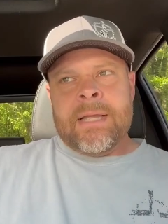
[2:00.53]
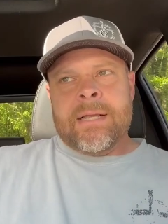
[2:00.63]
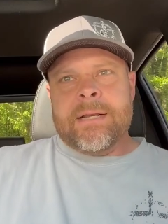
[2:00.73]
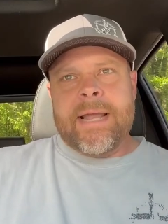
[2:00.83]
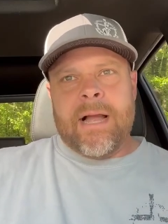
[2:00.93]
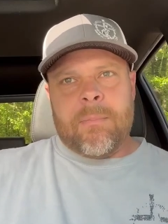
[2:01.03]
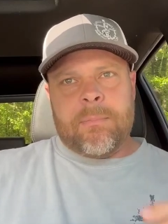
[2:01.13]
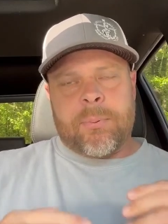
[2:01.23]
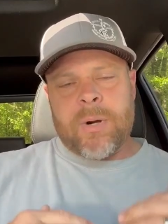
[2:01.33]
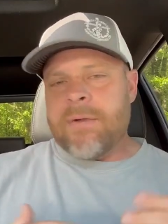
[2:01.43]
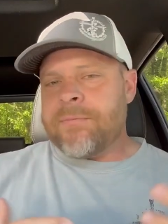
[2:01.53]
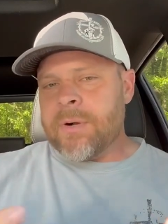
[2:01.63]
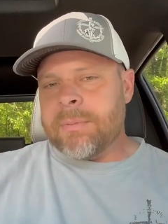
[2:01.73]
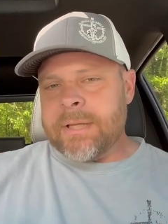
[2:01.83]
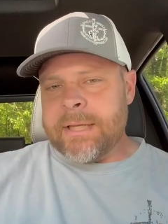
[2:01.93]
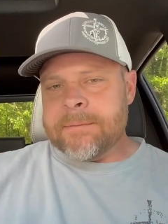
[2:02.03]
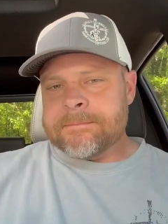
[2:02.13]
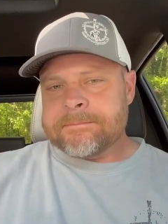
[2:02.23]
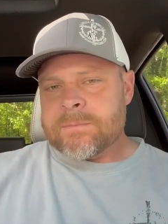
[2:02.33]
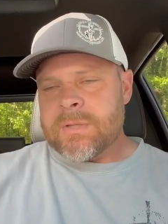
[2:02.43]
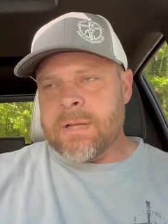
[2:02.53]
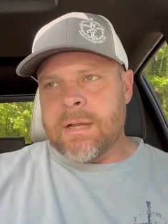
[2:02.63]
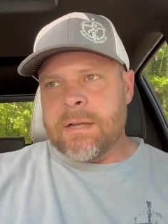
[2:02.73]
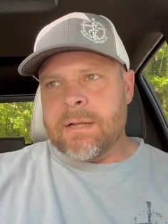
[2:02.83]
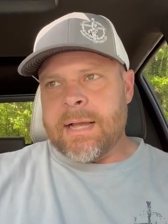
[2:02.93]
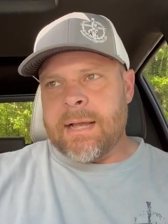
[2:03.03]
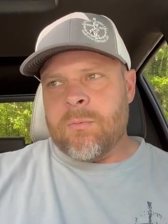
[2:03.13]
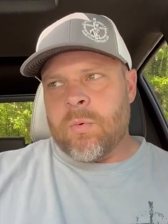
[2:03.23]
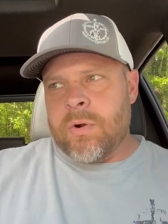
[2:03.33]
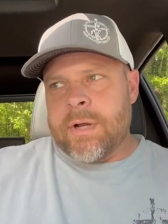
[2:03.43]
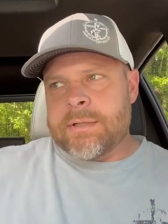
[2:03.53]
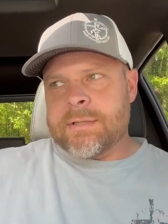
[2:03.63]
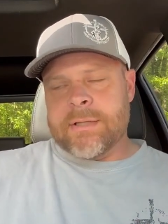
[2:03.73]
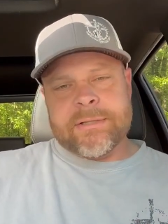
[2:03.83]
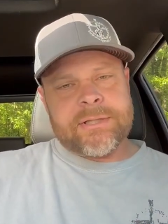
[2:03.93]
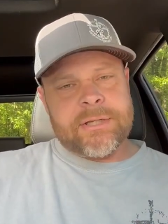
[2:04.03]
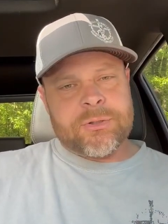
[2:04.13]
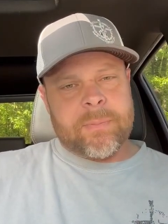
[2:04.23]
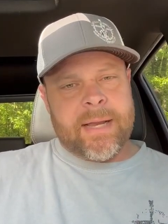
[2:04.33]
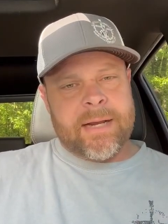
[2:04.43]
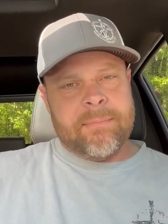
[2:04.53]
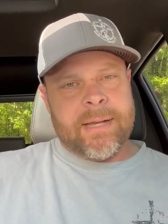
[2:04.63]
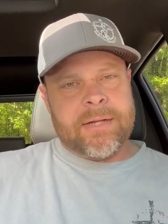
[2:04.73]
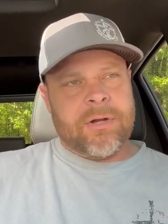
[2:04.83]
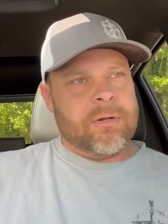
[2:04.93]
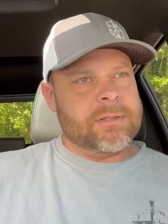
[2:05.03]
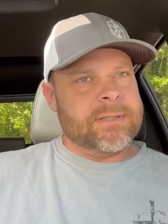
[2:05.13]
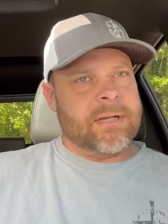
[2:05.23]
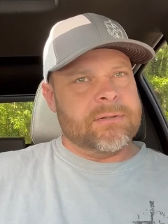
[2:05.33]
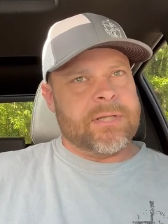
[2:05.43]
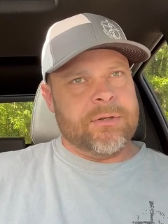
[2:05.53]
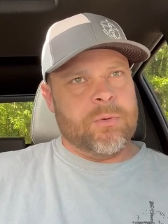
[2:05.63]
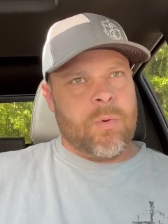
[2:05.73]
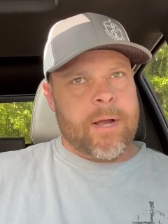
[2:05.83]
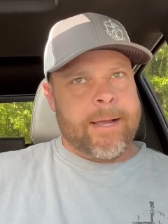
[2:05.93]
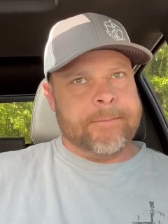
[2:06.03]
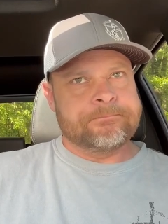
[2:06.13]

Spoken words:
Now, preferably, I want a scissor bite in my dogs, and I'll tell you why.